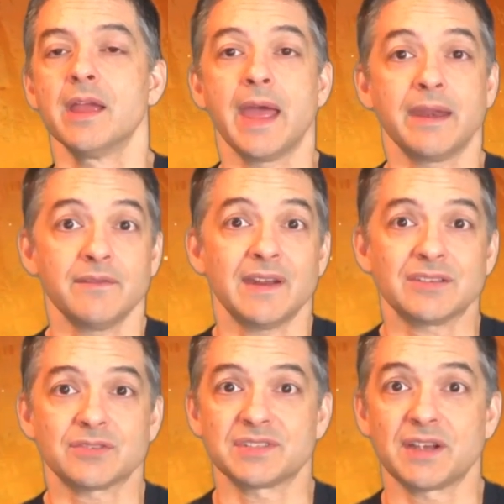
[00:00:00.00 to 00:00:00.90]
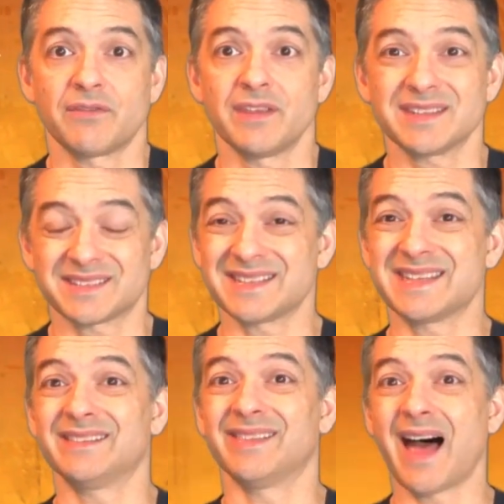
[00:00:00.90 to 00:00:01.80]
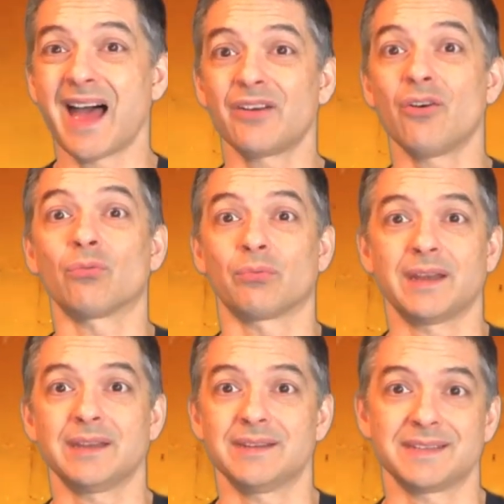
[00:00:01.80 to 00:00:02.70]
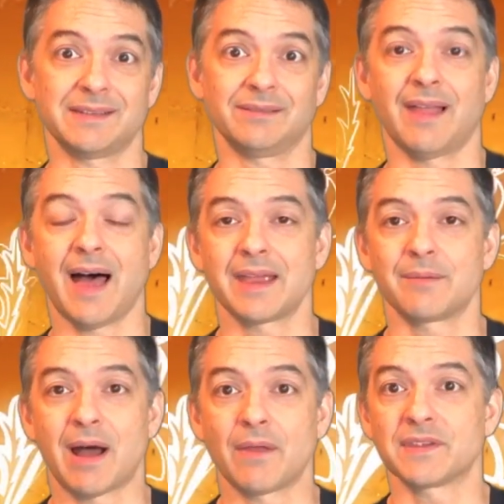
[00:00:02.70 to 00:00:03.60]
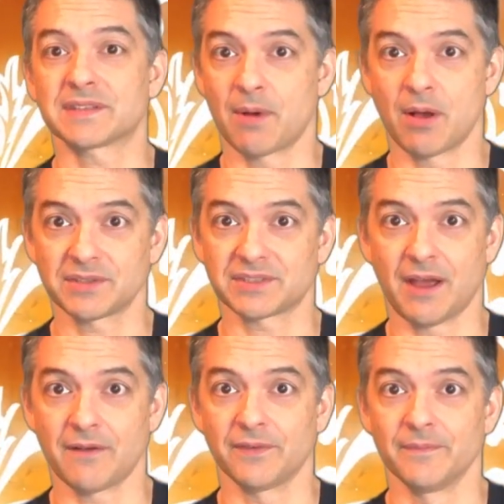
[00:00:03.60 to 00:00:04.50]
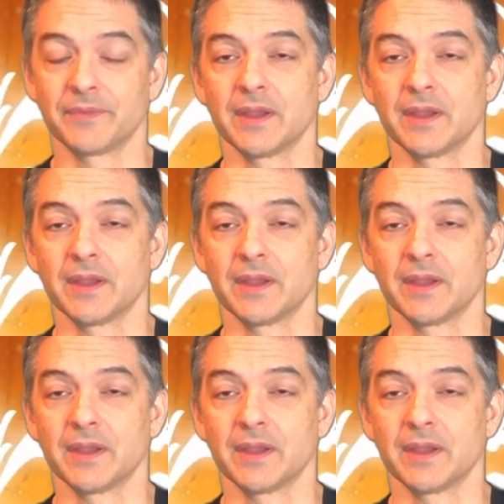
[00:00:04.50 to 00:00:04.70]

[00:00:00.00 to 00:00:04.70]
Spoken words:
And even ask yourself this, does he lie already? Does he lie about the small stuff?